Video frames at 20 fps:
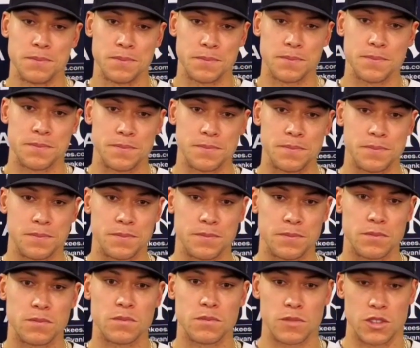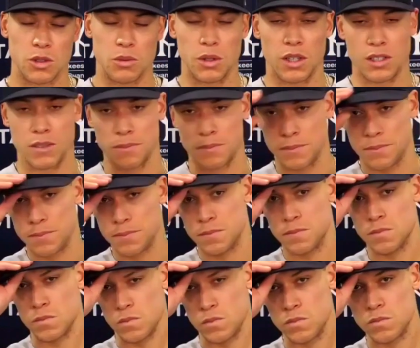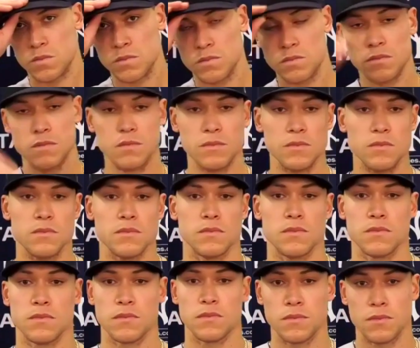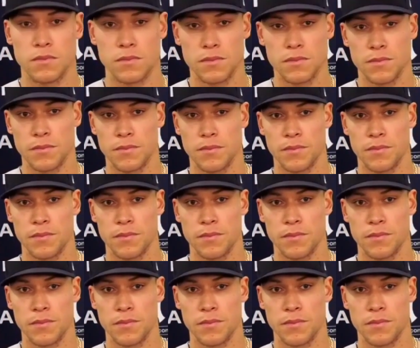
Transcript: Thank you, Aaron. Any other questions for Aaron?